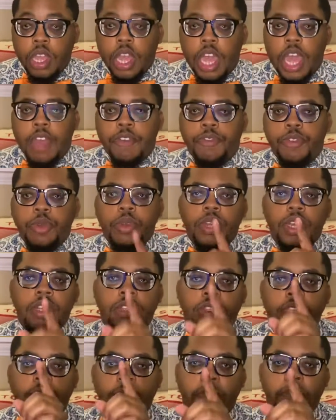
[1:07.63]
if you can get
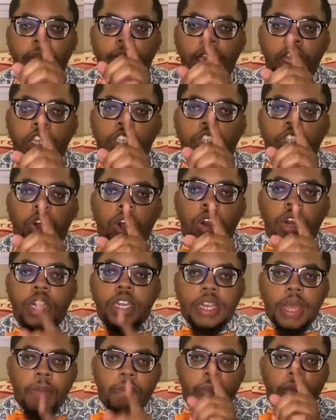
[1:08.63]
that main
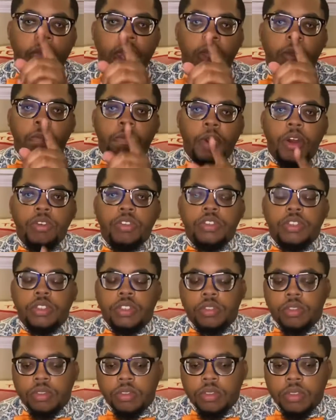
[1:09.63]
target, that main person,